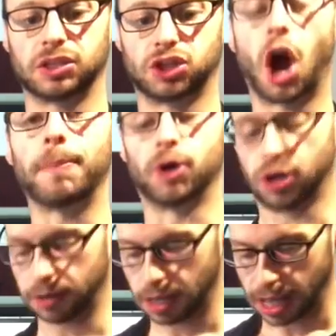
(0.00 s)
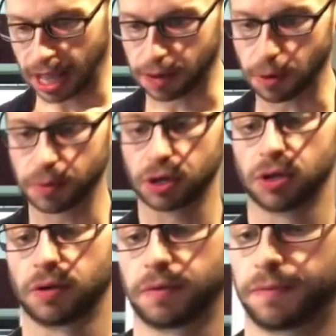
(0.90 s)
chopper, and
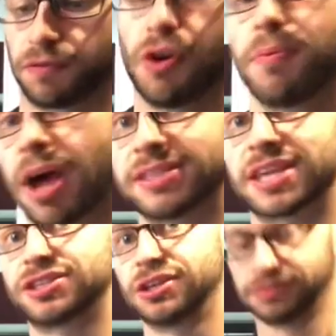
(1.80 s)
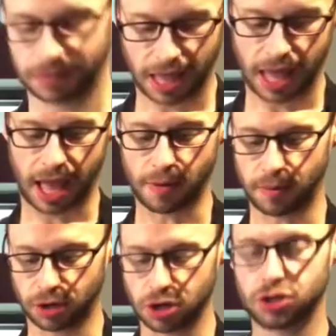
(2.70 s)
food processor, and
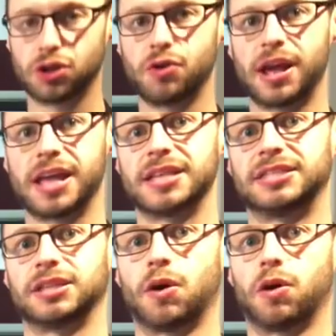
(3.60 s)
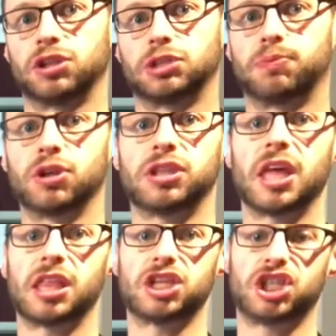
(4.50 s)
what we're gonna do is just put
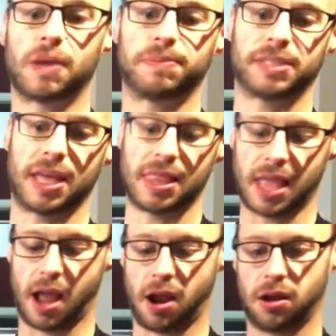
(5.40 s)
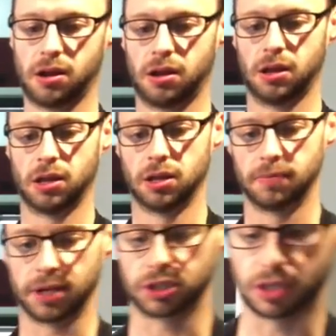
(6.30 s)
the chips in there.
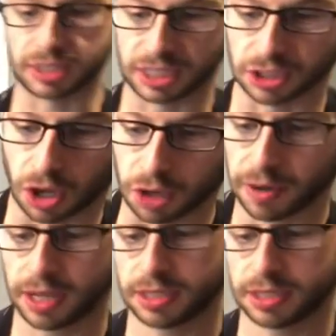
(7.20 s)
Make sure this thing's on right.